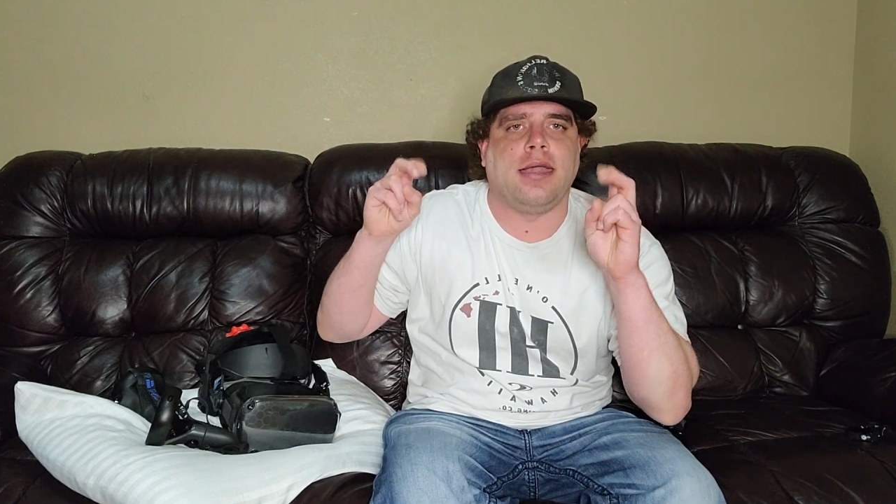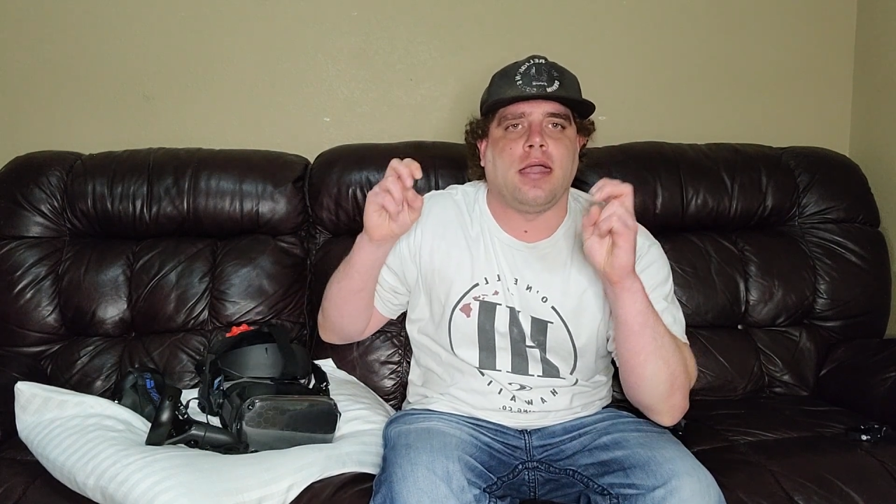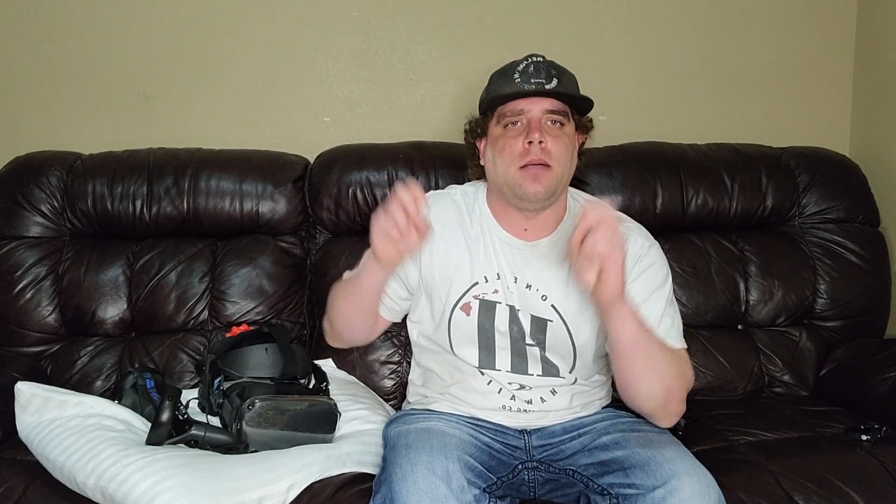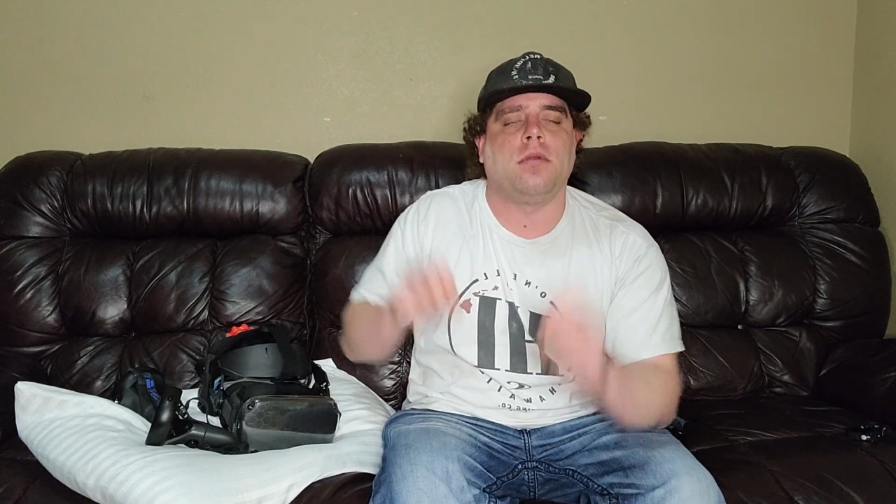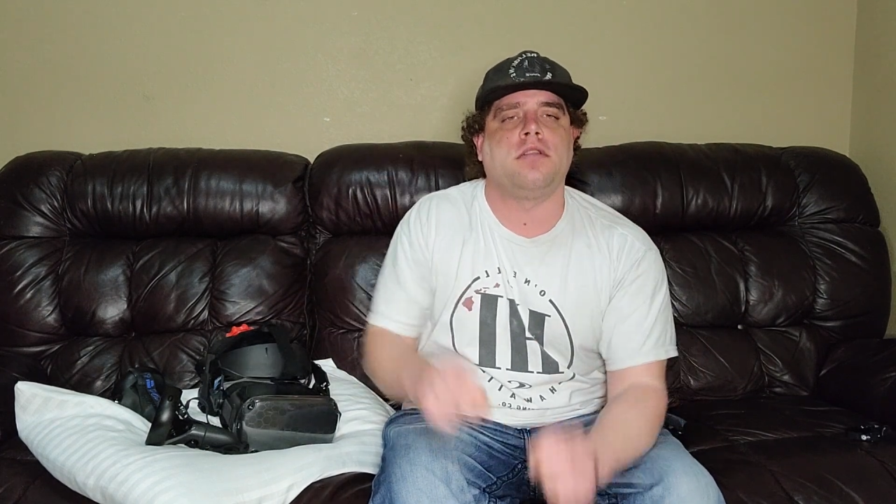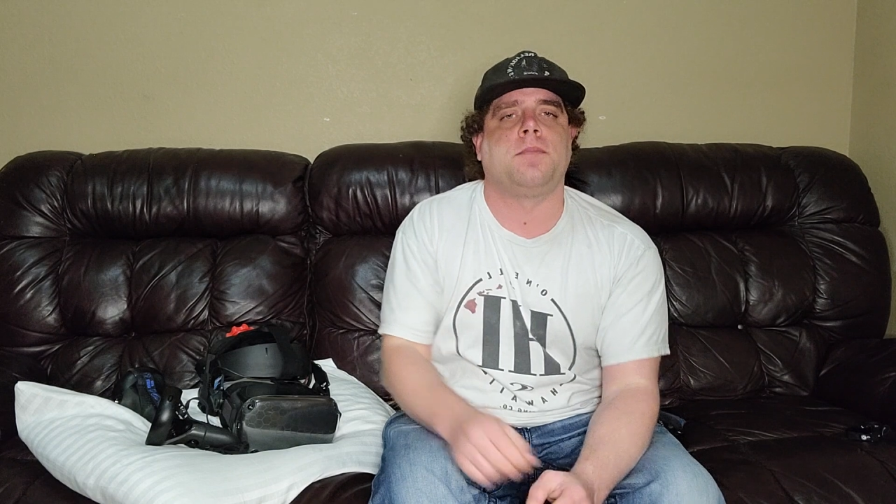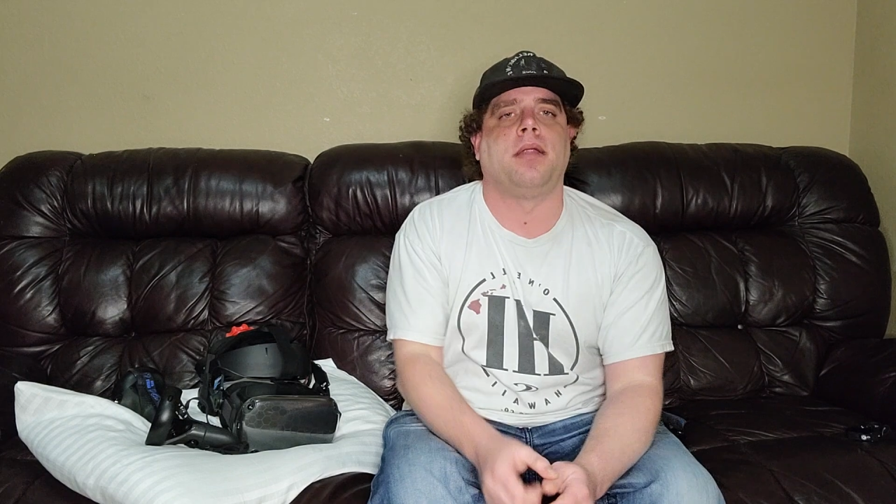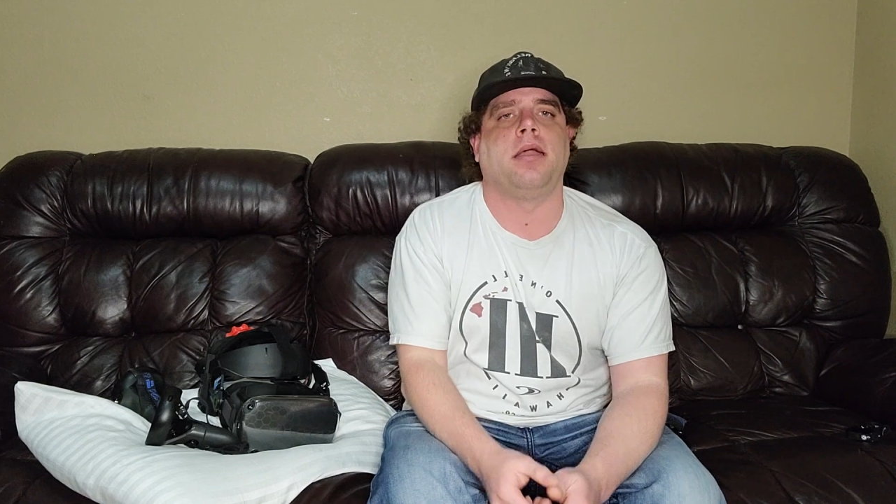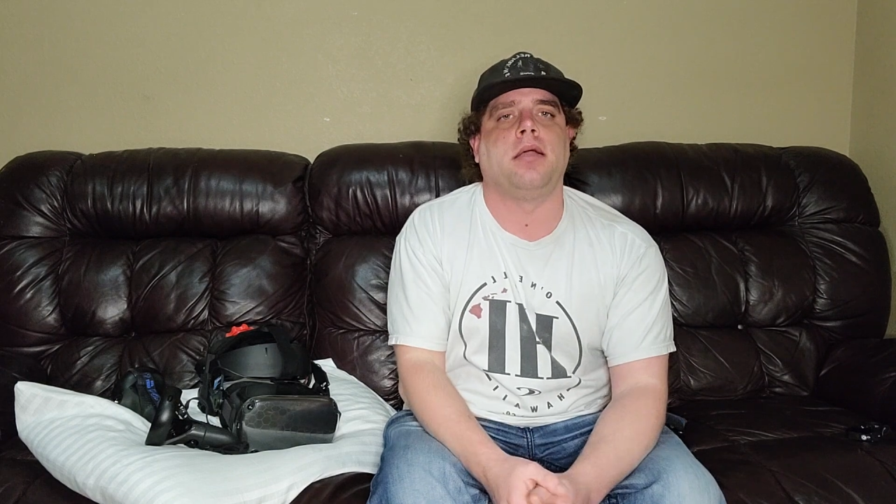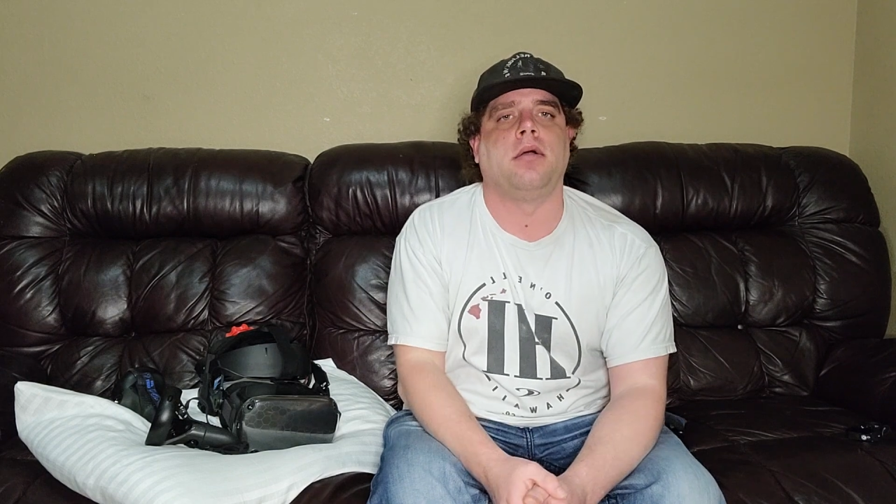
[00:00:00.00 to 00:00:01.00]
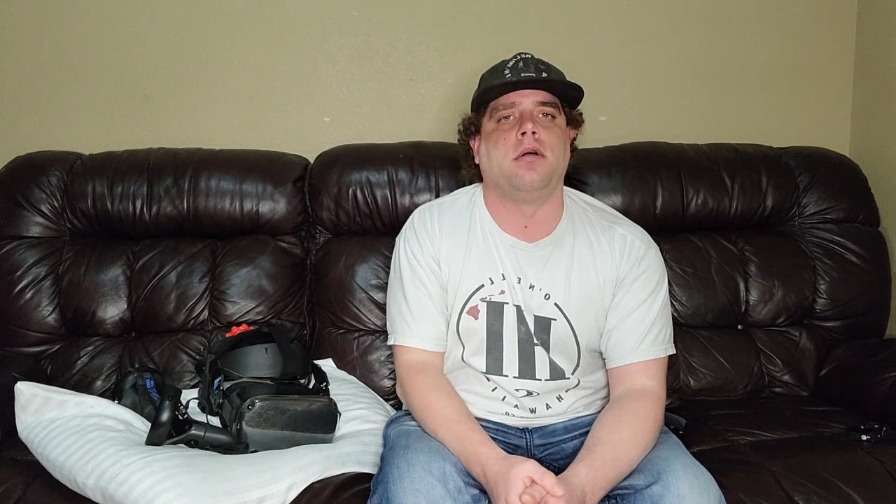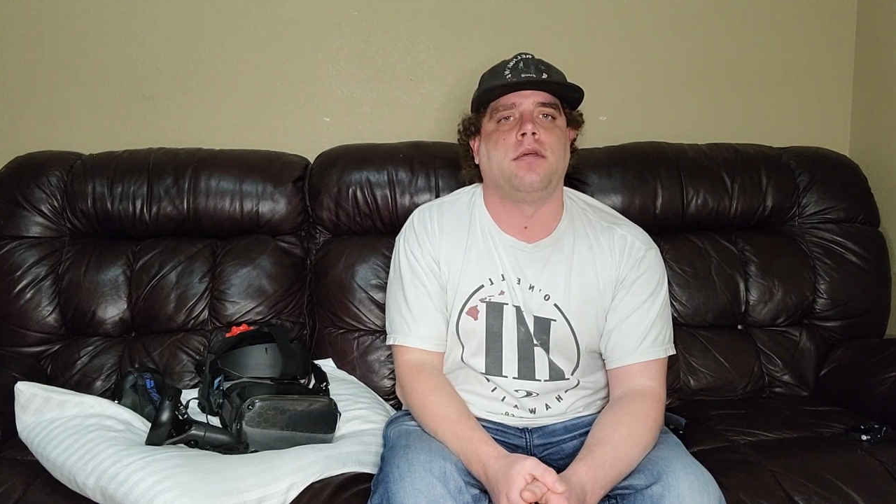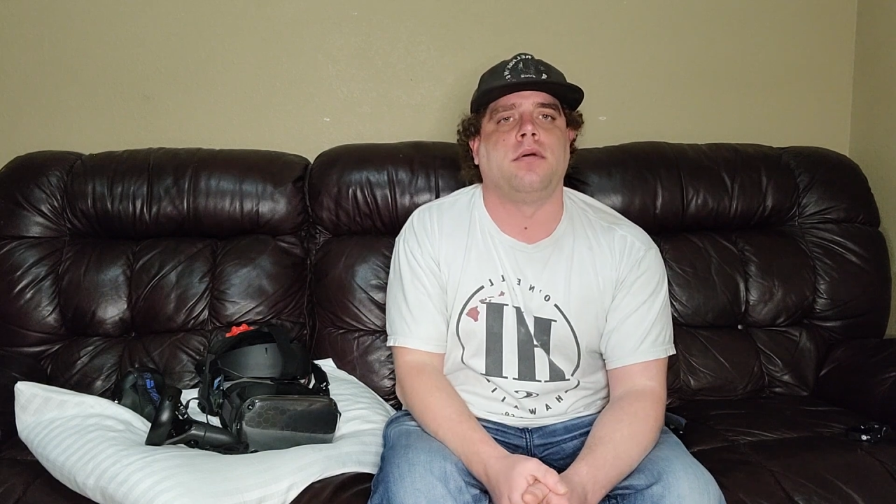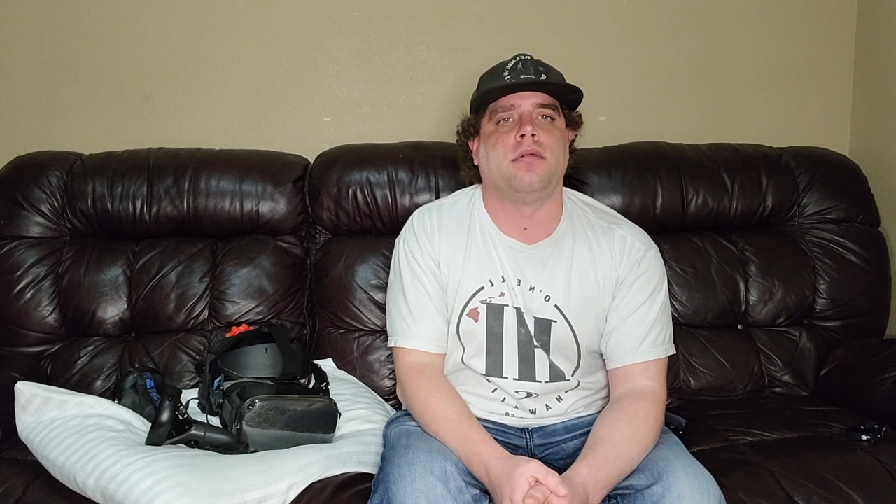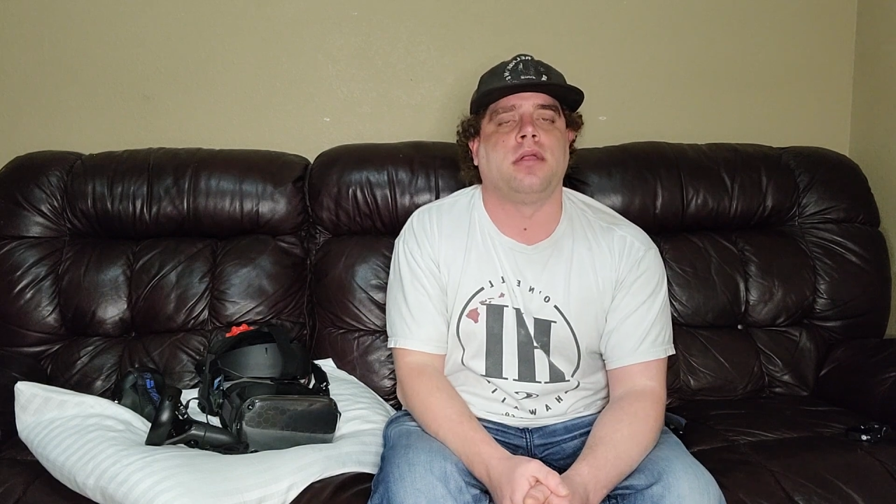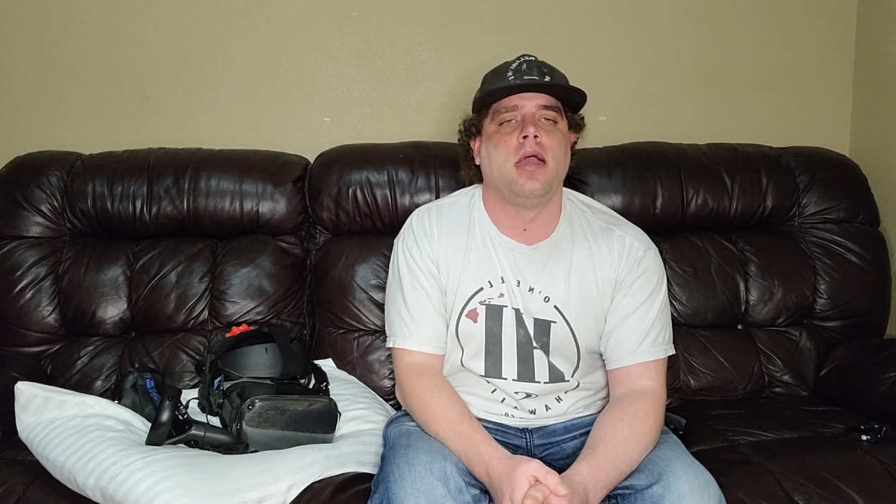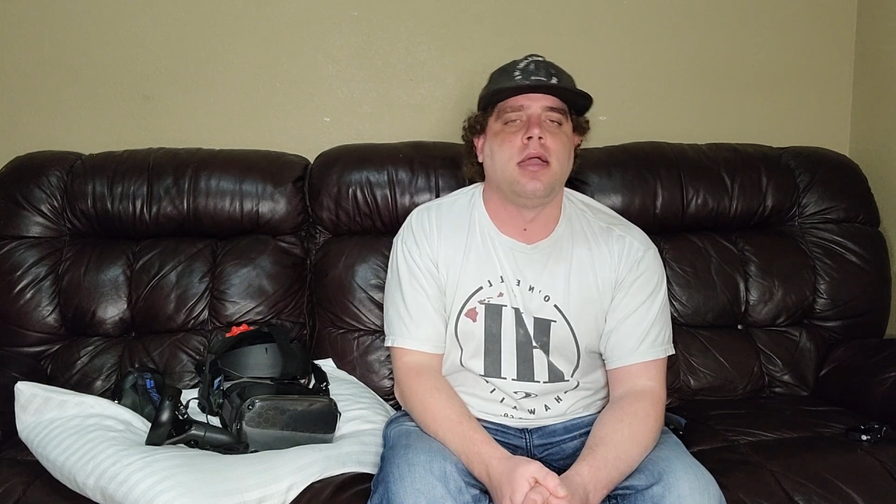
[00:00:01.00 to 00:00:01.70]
gamers playing all those